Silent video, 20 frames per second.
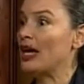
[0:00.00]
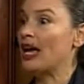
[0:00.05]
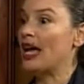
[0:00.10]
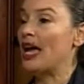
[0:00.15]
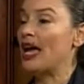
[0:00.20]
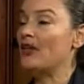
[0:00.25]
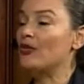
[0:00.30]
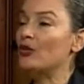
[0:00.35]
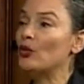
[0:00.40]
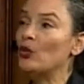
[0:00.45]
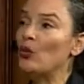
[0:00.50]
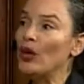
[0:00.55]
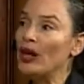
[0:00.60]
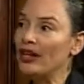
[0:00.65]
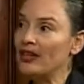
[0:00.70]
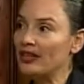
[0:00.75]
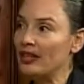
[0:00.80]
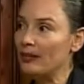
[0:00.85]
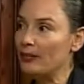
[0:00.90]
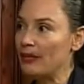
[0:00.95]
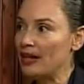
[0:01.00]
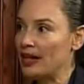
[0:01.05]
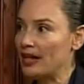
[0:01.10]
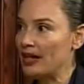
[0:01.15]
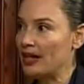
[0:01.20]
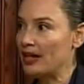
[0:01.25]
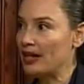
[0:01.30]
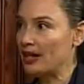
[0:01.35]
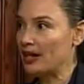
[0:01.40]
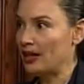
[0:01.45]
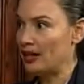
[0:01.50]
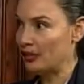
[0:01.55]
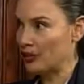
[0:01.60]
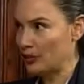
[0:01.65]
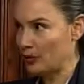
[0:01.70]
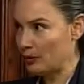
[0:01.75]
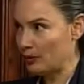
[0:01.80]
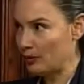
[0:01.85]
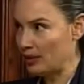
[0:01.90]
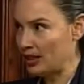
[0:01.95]
And the way they make
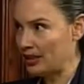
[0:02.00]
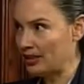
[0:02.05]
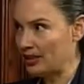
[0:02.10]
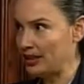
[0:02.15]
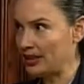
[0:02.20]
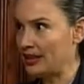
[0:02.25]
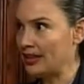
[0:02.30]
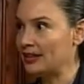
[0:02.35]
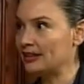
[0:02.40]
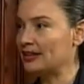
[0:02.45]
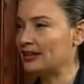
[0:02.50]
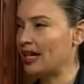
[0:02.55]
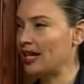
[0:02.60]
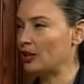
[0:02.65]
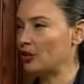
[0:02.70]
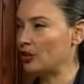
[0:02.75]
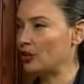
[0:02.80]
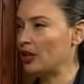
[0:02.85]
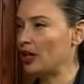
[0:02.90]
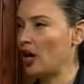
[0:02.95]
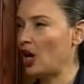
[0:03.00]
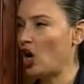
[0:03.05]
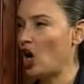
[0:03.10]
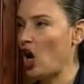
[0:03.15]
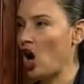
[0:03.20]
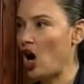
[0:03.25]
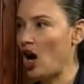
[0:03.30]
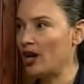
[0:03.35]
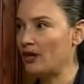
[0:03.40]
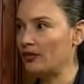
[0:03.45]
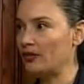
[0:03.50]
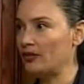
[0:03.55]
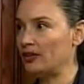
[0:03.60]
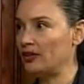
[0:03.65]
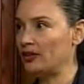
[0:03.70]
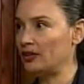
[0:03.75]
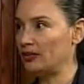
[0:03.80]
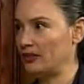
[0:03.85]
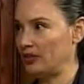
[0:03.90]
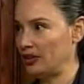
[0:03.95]
their money is actually a conflict of